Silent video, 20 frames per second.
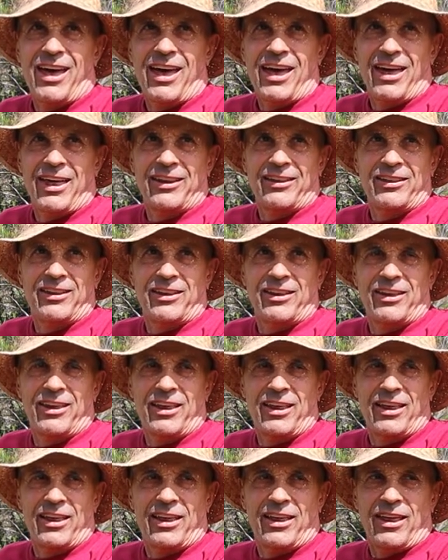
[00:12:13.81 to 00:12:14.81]
and
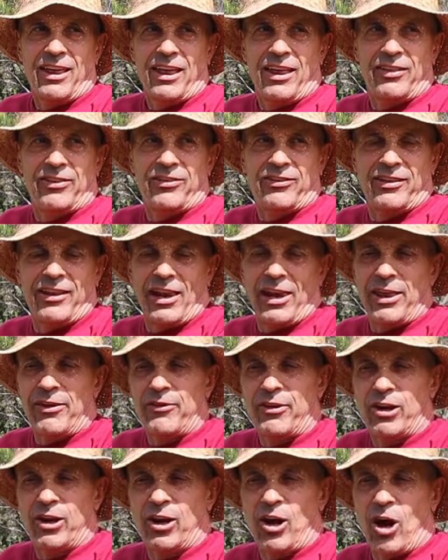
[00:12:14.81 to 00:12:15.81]
it's
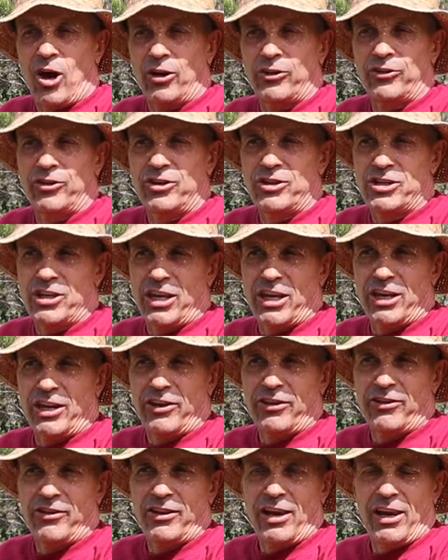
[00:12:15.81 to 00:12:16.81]
delivering oxygen,
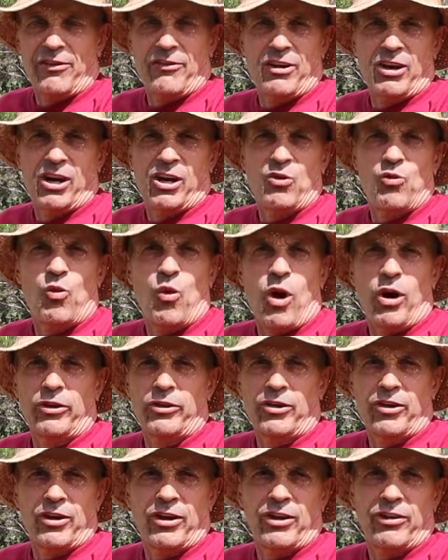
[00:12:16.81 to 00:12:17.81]
it's delivering water,